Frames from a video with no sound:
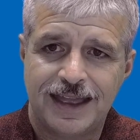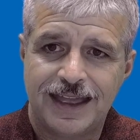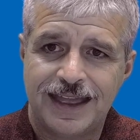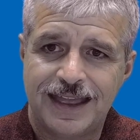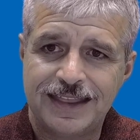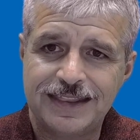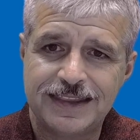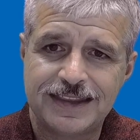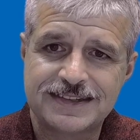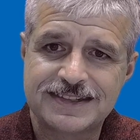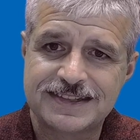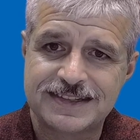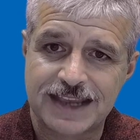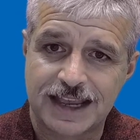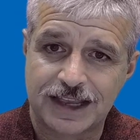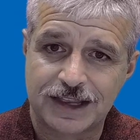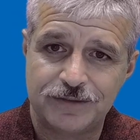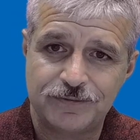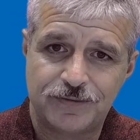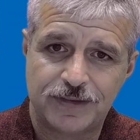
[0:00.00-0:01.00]
In this
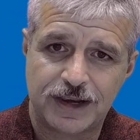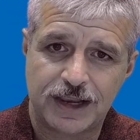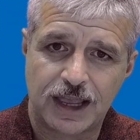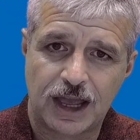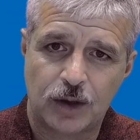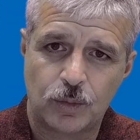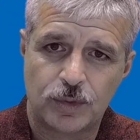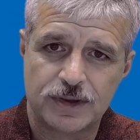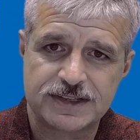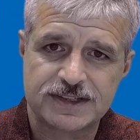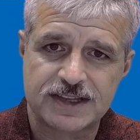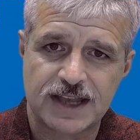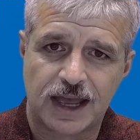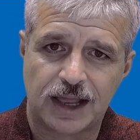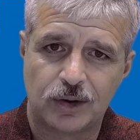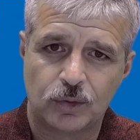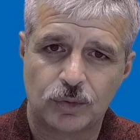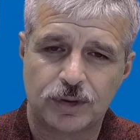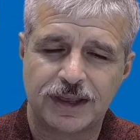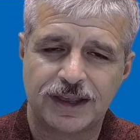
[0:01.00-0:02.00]
second video, we
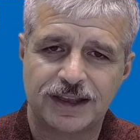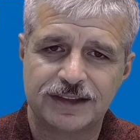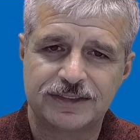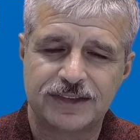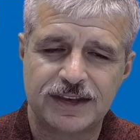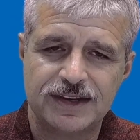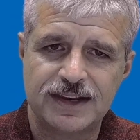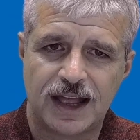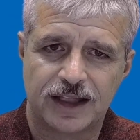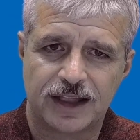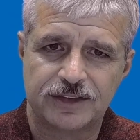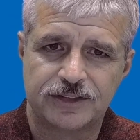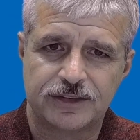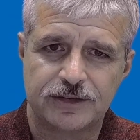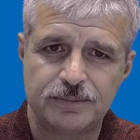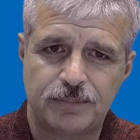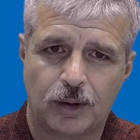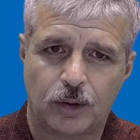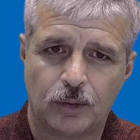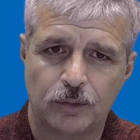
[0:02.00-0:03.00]
start looking at the nuts
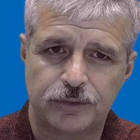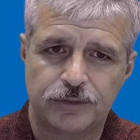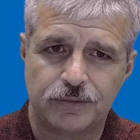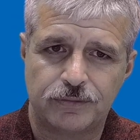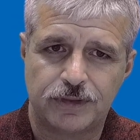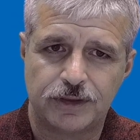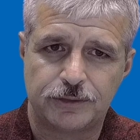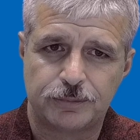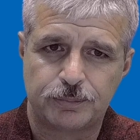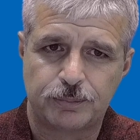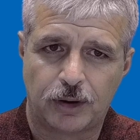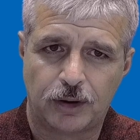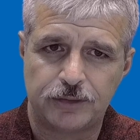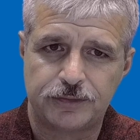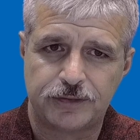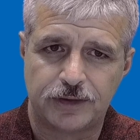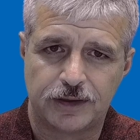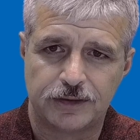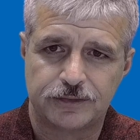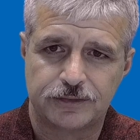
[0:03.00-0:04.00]
and bolts of this
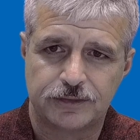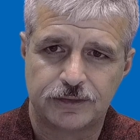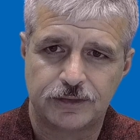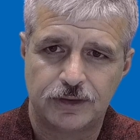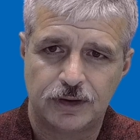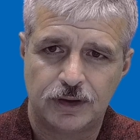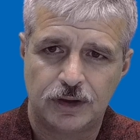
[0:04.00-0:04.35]
process.